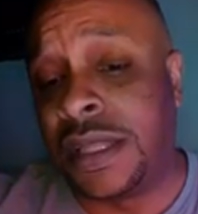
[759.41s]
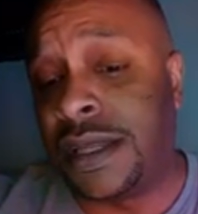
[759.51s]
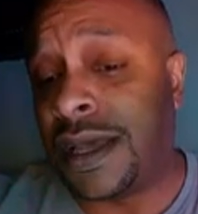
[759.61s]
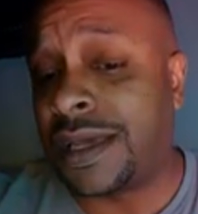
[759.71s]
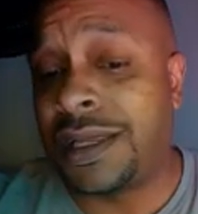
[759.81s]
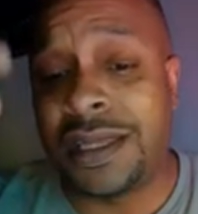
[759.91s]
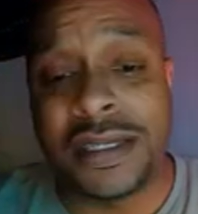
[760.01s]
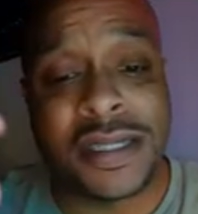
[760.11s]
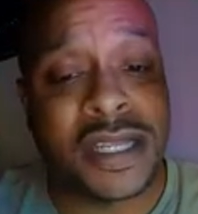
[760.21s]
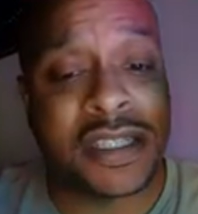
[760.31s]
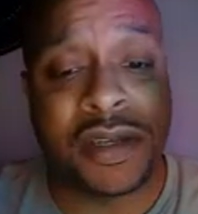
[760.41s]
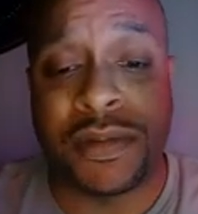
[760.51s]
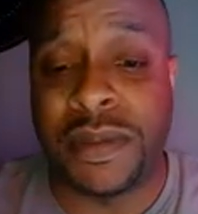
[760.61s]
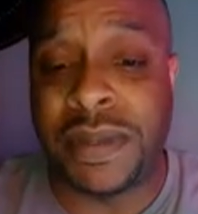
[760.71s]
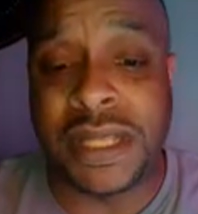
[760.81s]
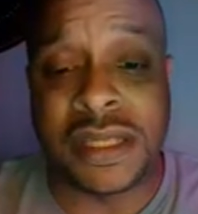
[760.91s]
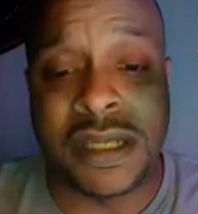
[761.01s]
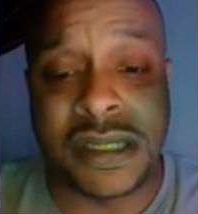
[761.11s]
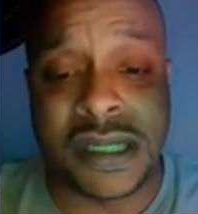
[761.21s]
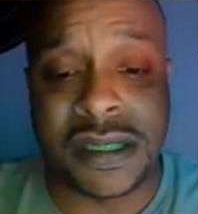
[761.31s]
you're not going to get a chance to repeat the
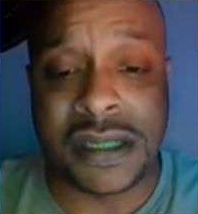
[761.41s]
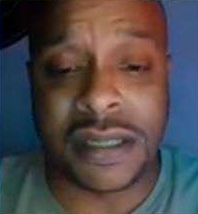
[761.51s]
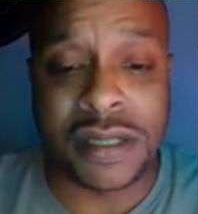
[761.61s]
decision.